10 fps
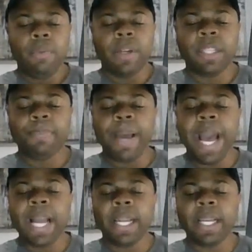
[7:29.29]

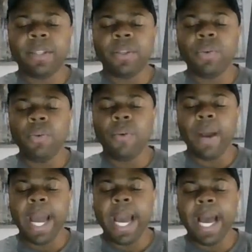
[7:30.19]
Respect is too
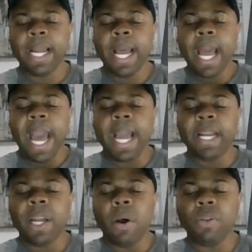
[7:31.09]
grand
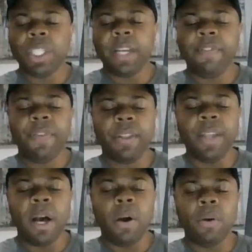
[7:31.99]
a notion for
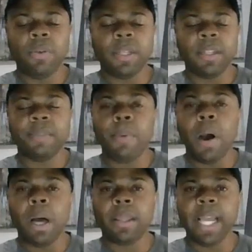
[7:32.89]
those
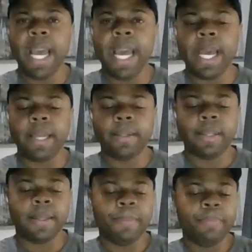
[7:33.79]
small things.